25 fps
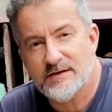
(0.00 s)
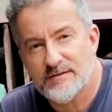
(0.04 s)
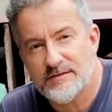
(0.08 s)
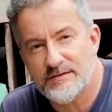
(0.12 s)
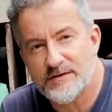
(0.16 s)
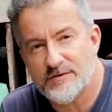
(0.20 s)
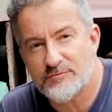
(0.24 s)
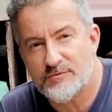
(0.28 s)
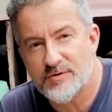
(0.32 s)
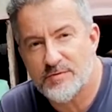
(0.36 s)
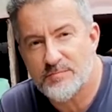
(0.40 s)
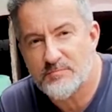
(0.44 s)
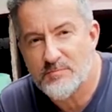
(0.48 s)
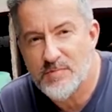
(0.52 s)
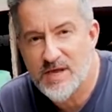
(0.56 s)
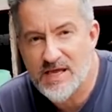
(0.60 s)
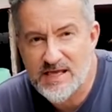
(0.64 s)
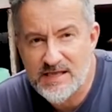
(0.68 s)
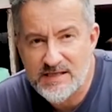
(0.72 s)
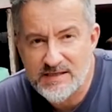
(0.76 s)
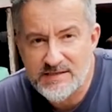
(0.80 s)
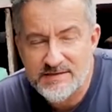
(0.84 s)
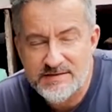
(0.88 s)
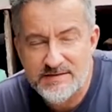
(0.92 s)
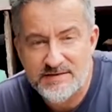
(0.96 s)
the
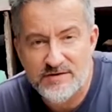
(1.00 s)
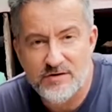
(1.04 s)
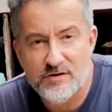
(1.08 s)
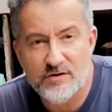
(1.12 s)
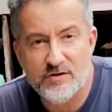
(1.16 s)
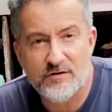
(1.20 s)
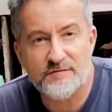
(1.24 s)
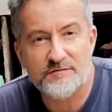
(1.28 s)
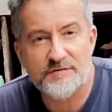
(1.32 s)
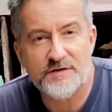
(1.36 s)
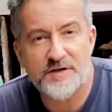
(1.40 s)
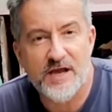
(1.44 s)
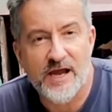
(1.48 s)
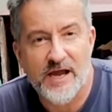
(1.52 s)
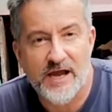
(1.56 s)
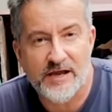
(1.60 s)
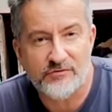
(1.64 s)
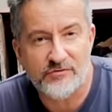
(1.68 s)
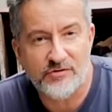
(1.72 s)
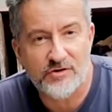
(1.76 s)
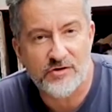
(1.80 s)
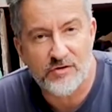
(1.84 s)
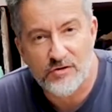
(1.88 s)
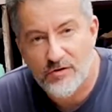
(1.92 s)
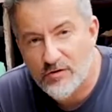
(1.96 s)
remains of the
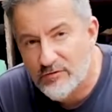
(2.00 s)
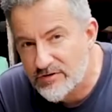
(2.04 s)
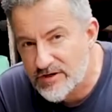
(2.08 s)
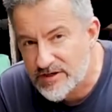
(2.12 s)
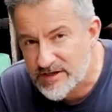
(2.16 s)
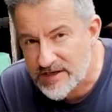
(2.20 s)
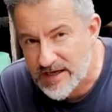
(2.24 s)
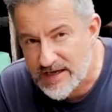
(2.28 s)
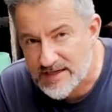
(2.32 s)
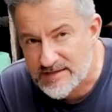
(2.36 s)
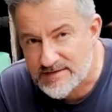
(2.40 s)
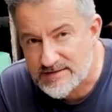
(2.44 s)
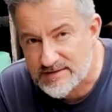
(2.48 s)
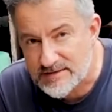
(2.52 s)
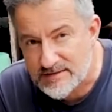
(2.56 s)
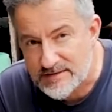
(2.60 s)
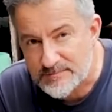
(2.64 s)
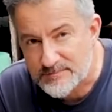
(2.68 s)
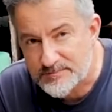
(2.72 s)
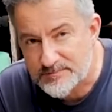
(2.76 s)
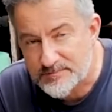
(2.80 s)
hydrochloric acid.